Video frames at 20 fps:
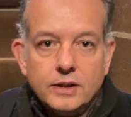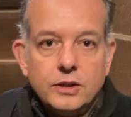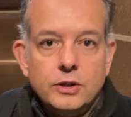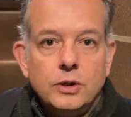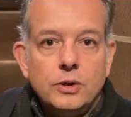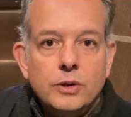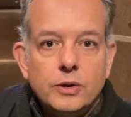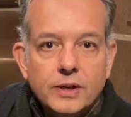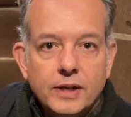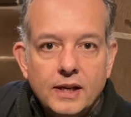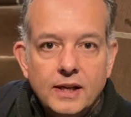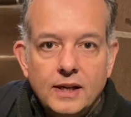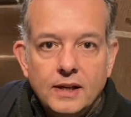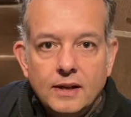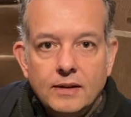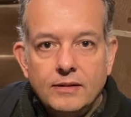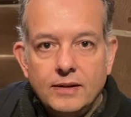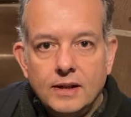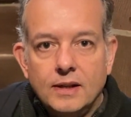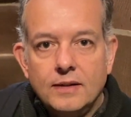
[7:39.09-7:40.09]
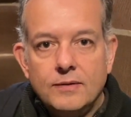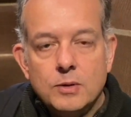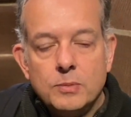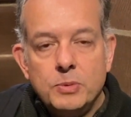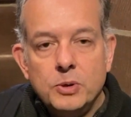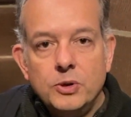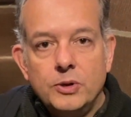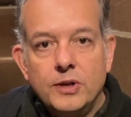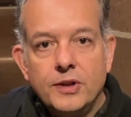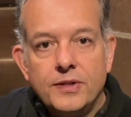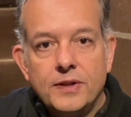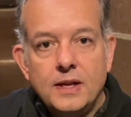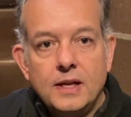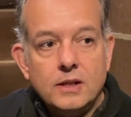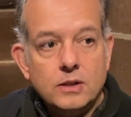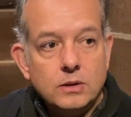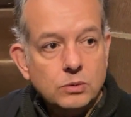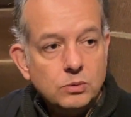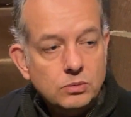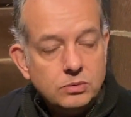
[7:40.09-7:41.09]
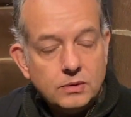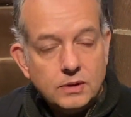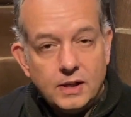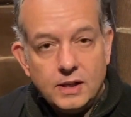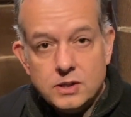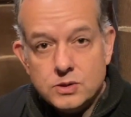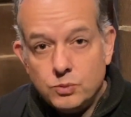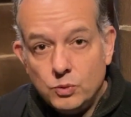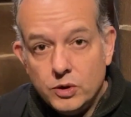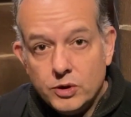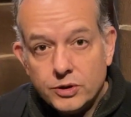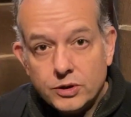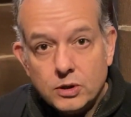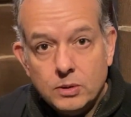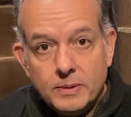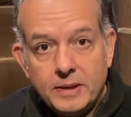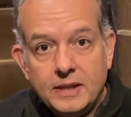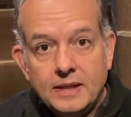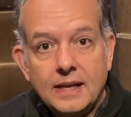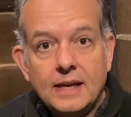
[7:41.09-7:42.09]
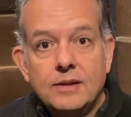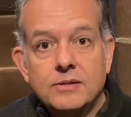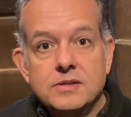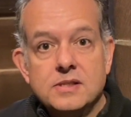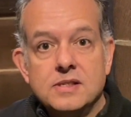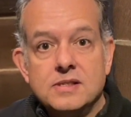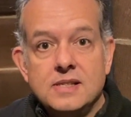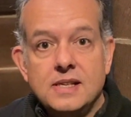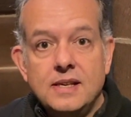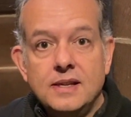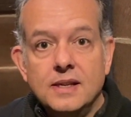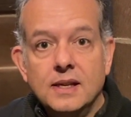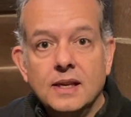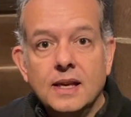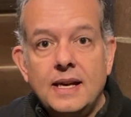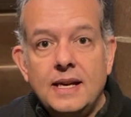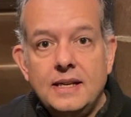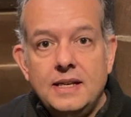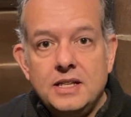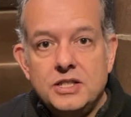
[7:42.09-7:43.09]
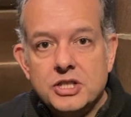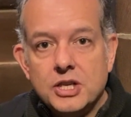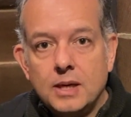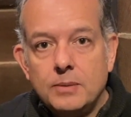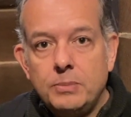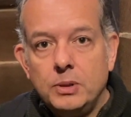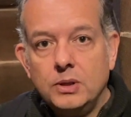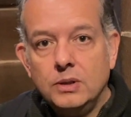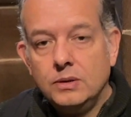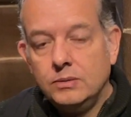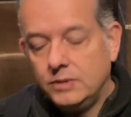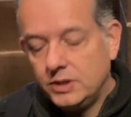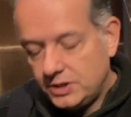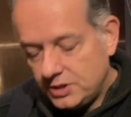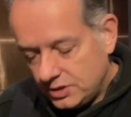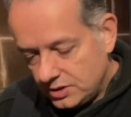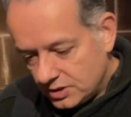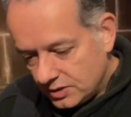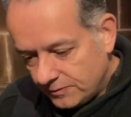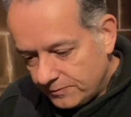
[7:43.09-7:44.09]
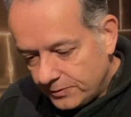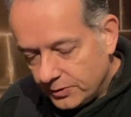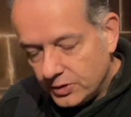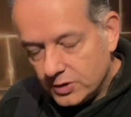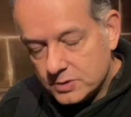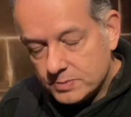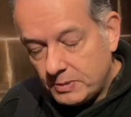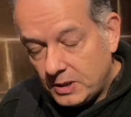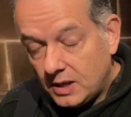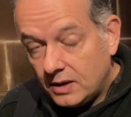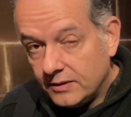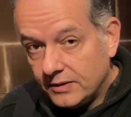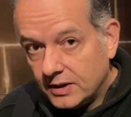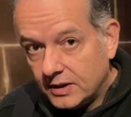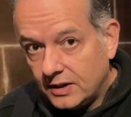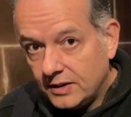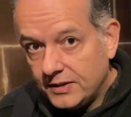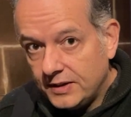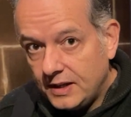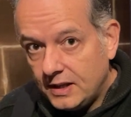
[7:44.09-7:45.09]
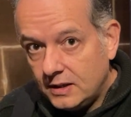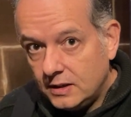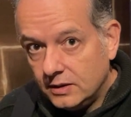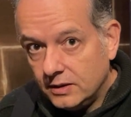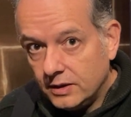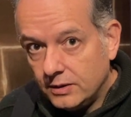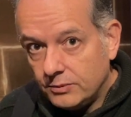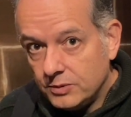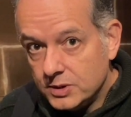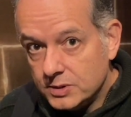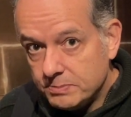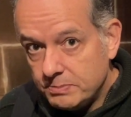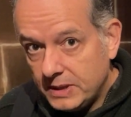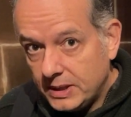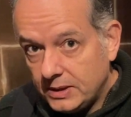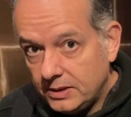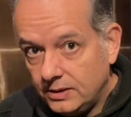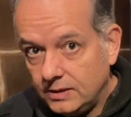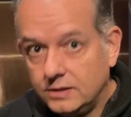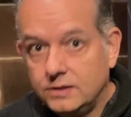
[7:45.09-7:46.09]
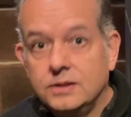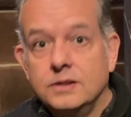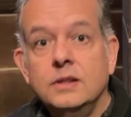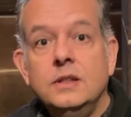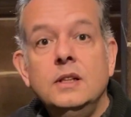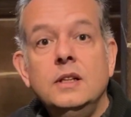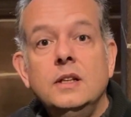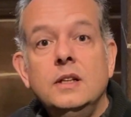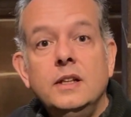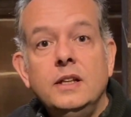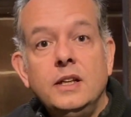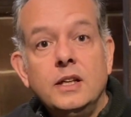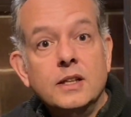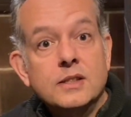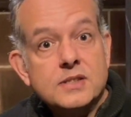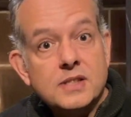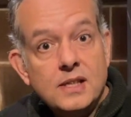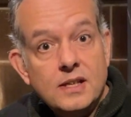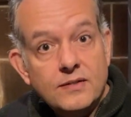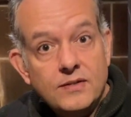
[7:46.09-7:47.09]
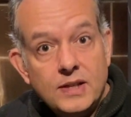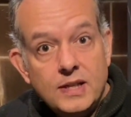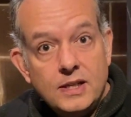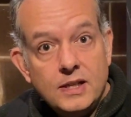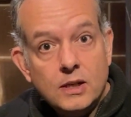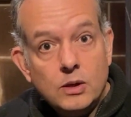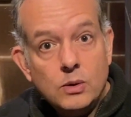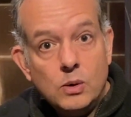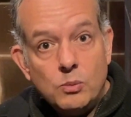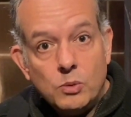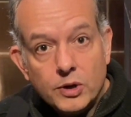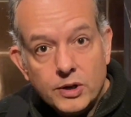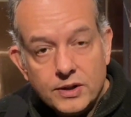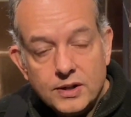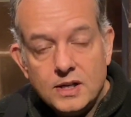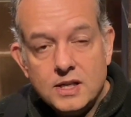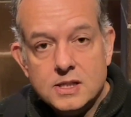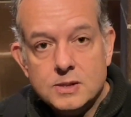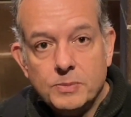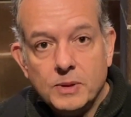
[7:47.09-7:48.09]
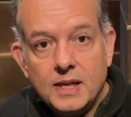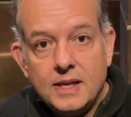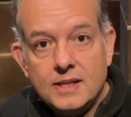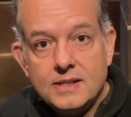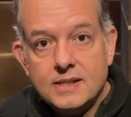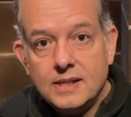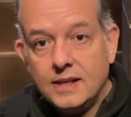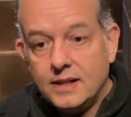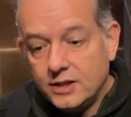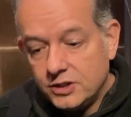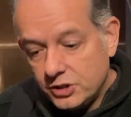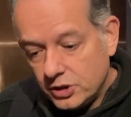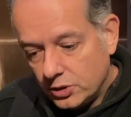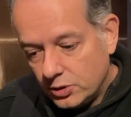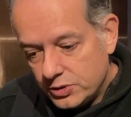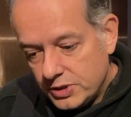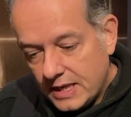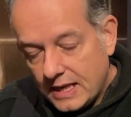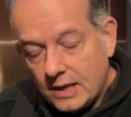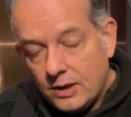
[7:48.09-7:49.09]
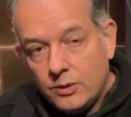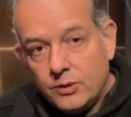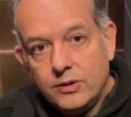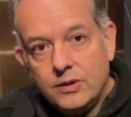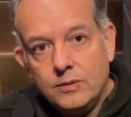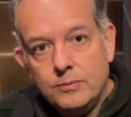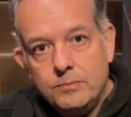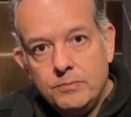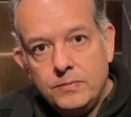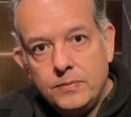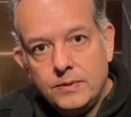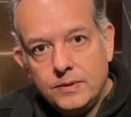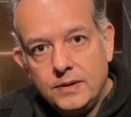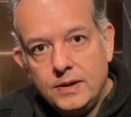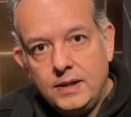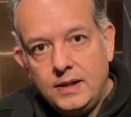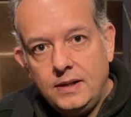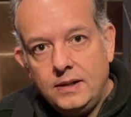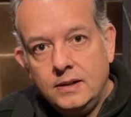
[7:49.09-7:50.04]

corner here in Liverpool Cathedral. It's worth coming down to see the Lady Chapel, which is the first part of the cathedral that was built. You can see a video on one of the displays here that shows you how the